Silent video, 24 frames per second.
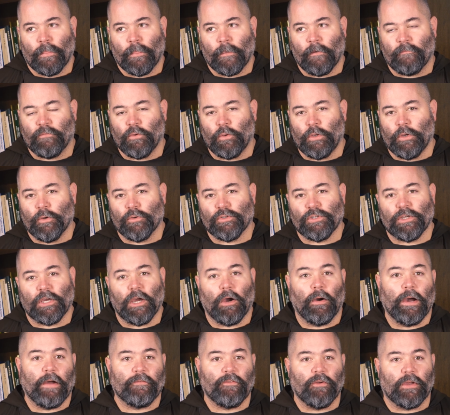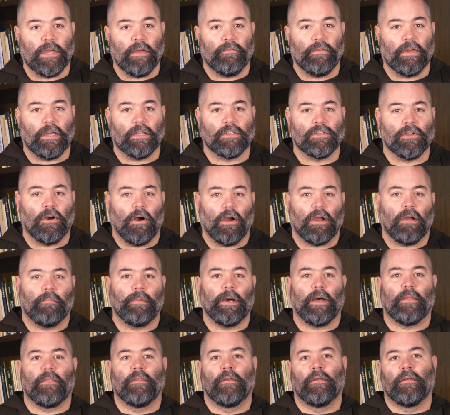A few years ago, after giving a talk
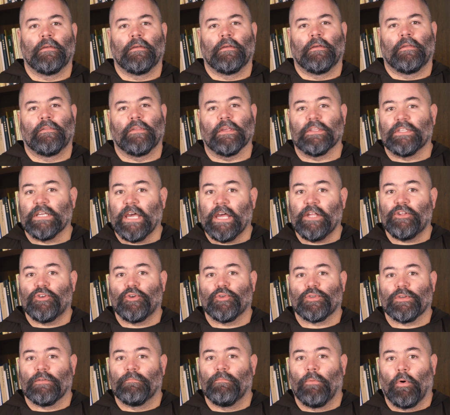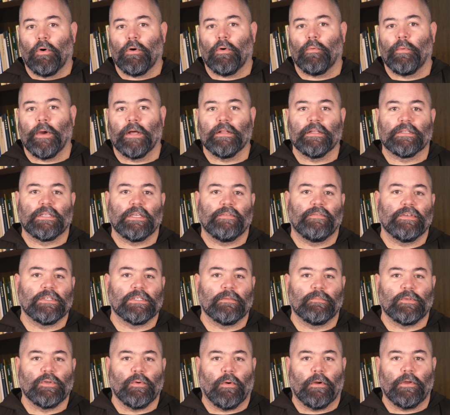about the dangers of moral
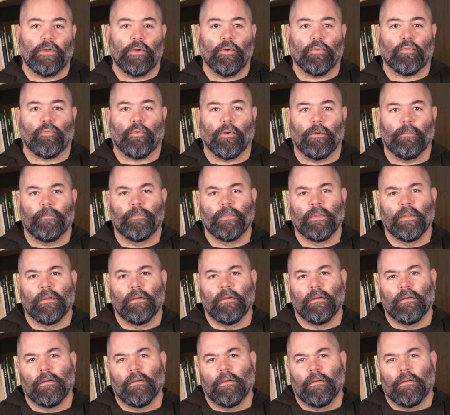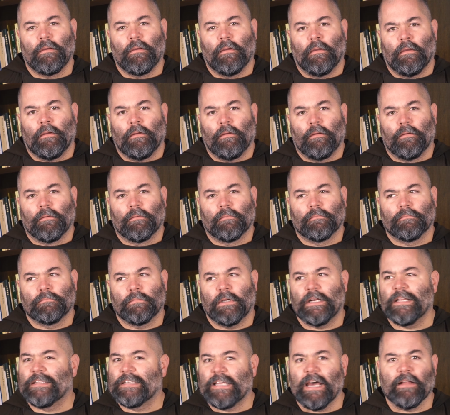relativism to our youth group,
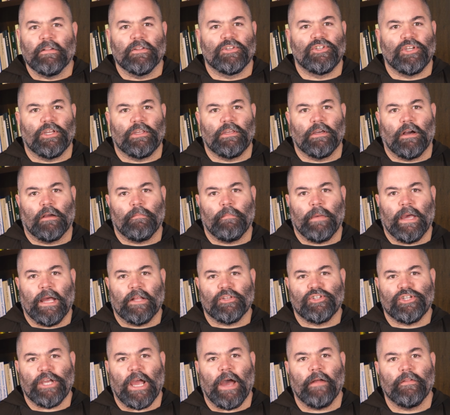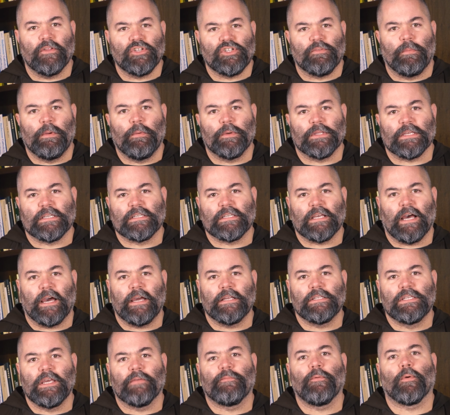an intelligent young man challenged me with a
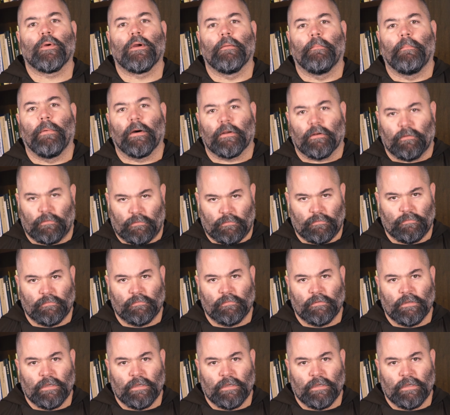scientific rebuttal.